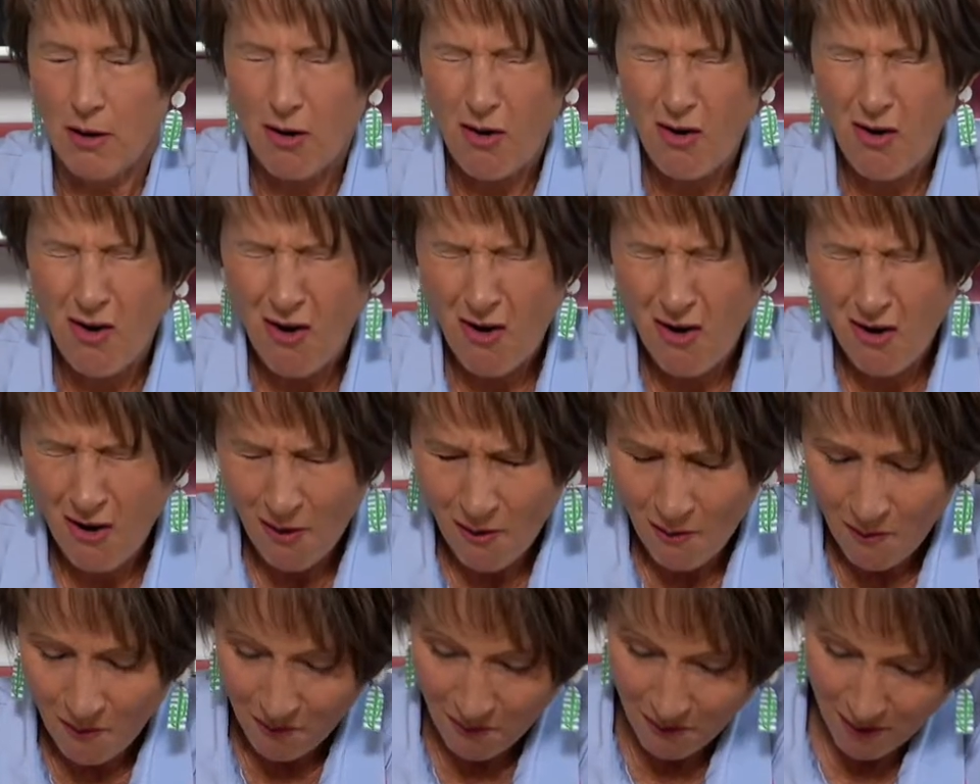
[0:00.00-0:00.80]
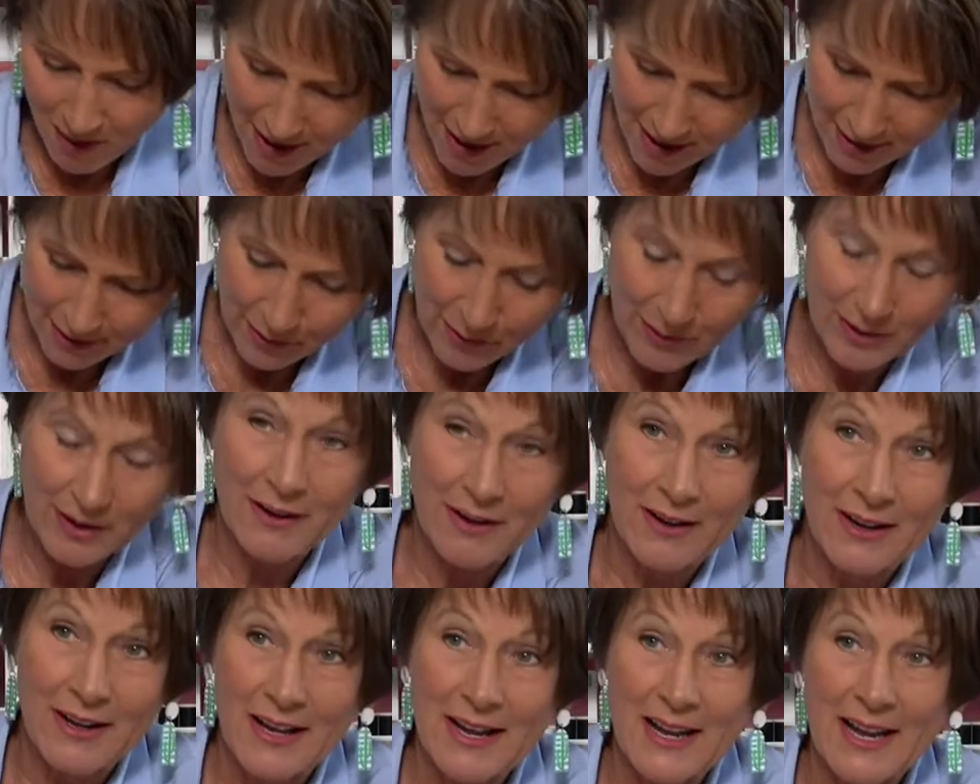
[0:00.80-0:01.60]
Oh, what? Stay or
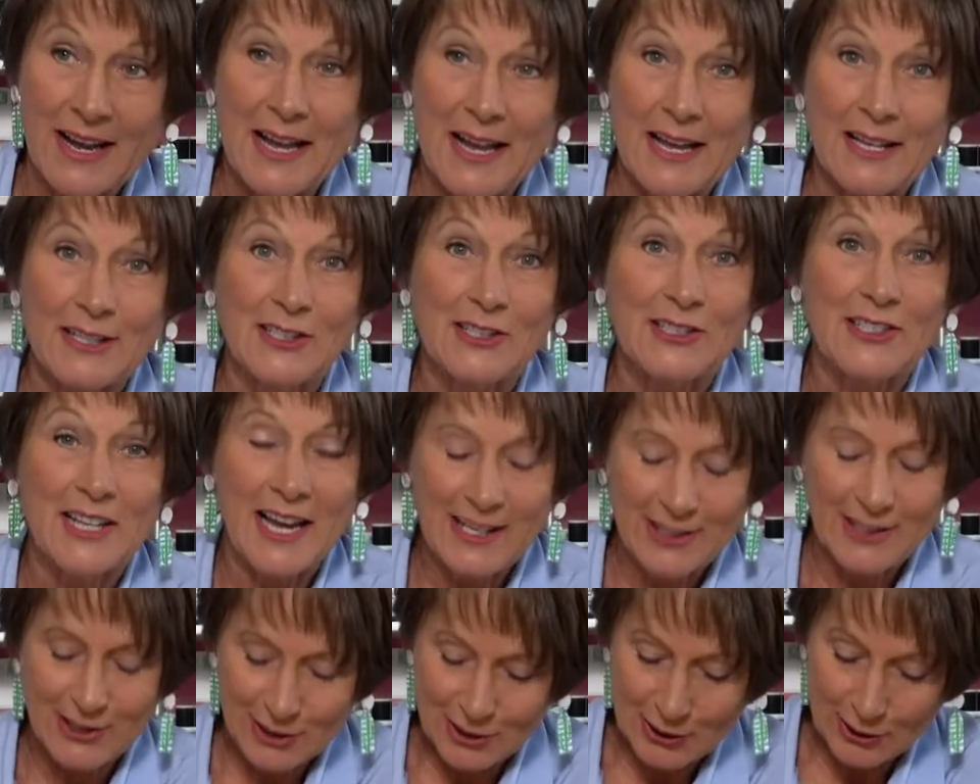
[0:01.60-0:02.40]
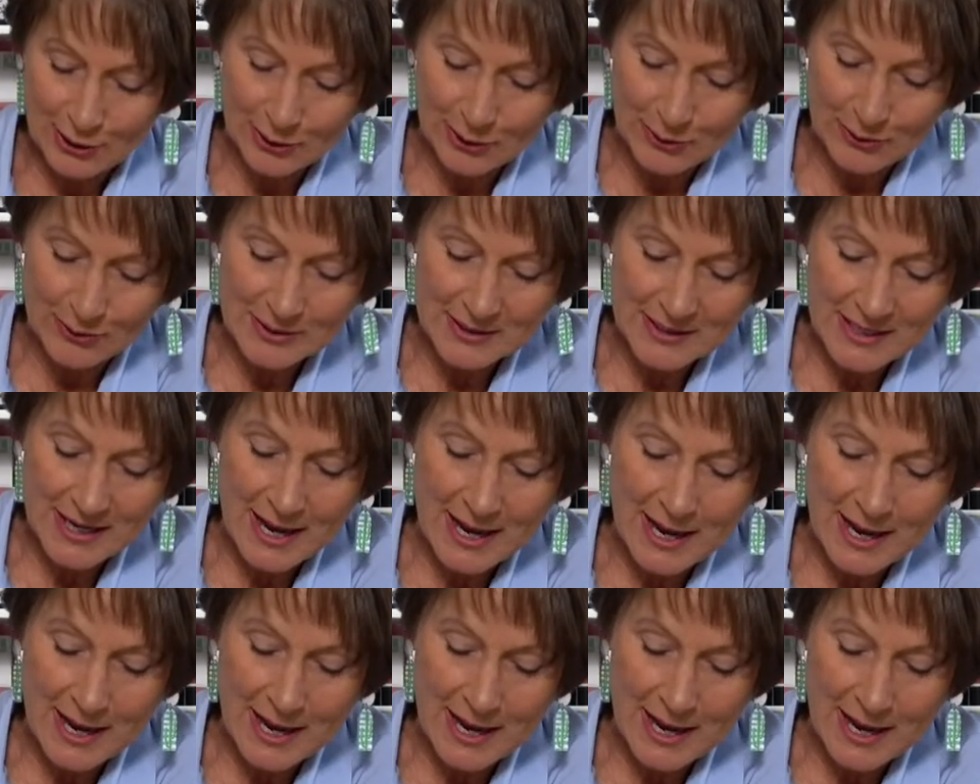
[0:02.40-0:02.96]
tuned. stay tuned.